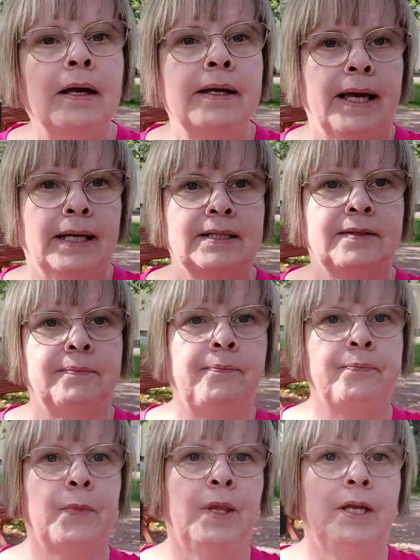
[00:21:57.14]
Yes,
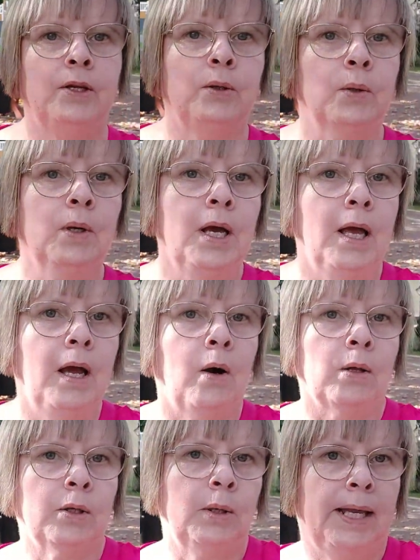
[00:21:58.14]
they do,
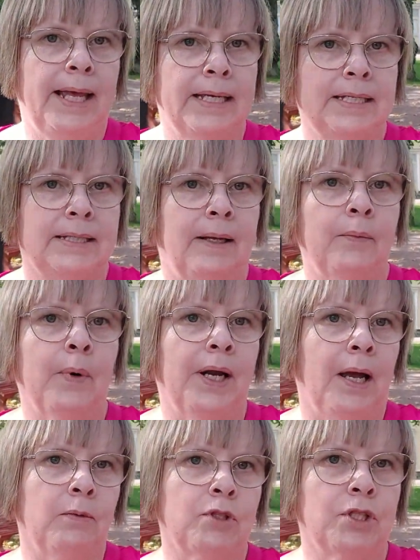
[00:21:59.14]
although less than when
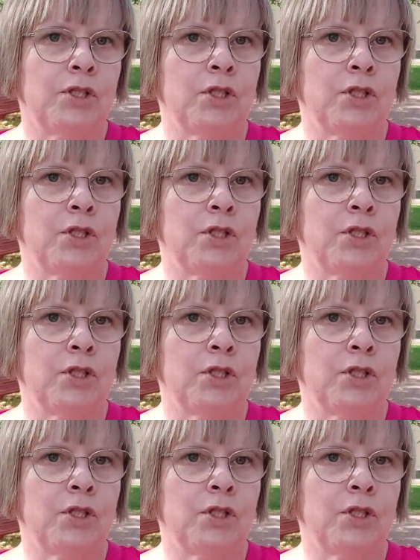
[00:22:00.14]
I was at